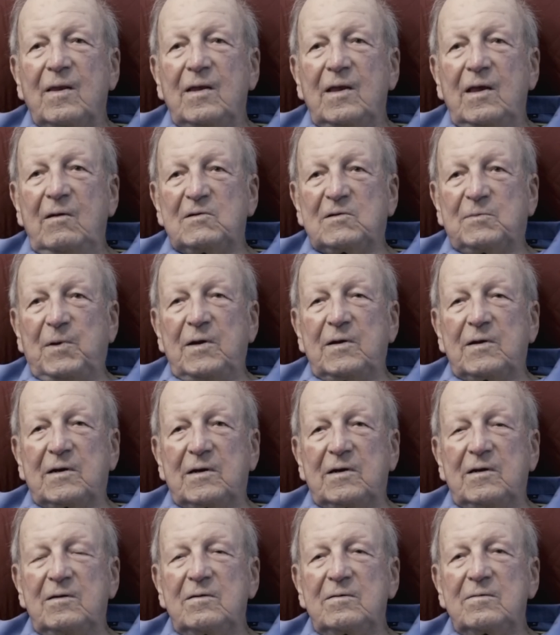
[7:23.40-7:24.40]
He was a big
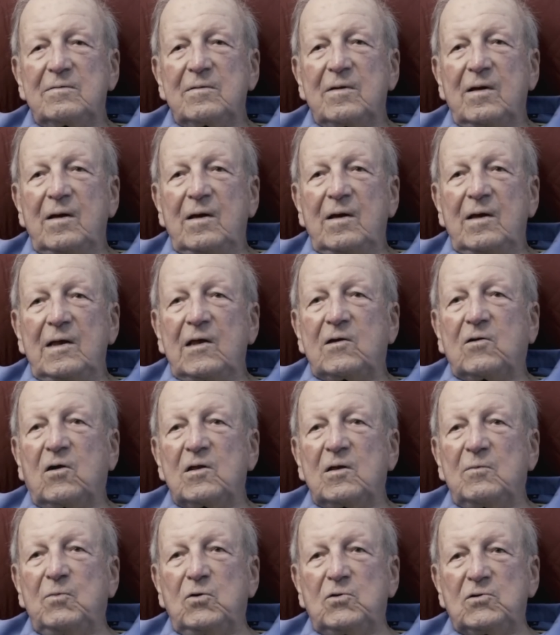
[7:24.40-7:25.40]
guy. They
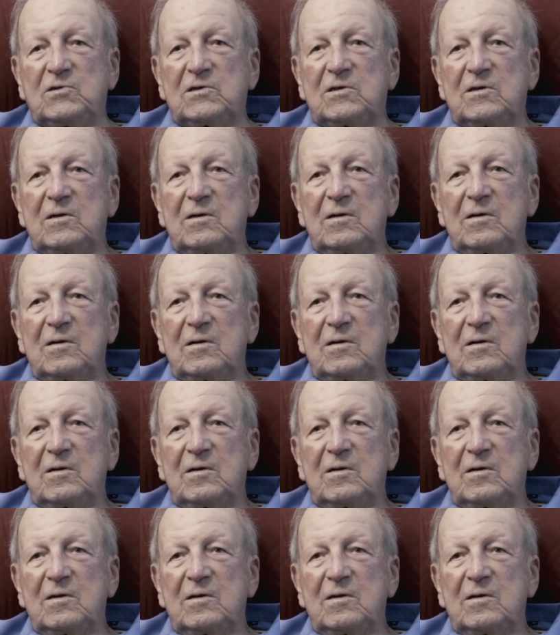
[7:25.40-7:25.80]
called him Moose.